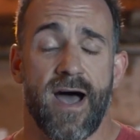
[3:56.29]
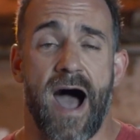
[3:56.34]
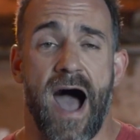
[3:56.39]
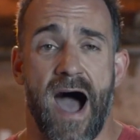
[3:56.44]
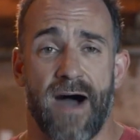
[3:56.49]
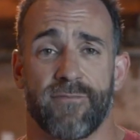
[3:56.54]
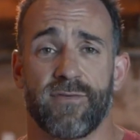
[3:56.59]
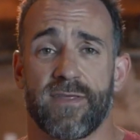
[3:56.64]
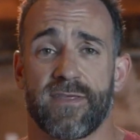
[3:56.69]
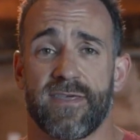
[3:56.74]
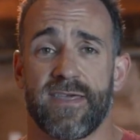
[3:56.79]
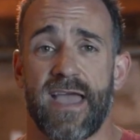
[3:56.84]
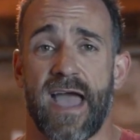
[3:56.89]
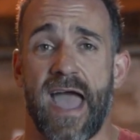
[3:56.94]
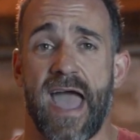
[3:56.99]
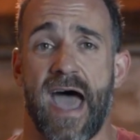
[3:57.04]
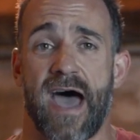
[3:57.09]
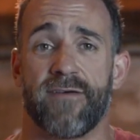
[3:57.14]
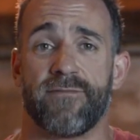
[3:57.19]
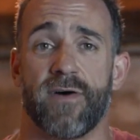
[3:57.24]
Obviously,
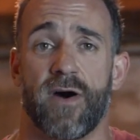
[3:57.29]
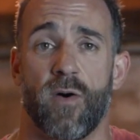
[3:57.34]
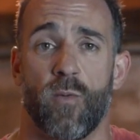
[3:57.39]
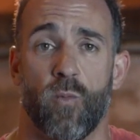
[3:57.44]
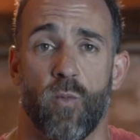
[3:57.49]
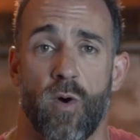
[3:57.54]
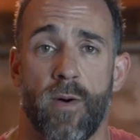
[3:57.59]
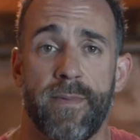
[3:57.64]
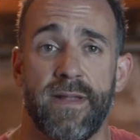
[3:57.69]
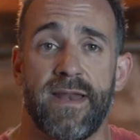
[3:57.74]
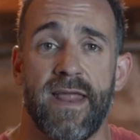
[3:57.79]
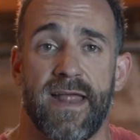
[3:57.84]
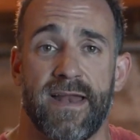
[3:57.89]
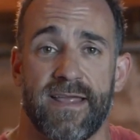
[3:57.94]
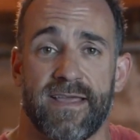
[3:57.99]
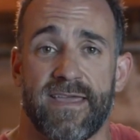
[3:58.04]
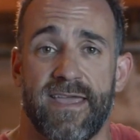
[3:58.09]
I have a woman and a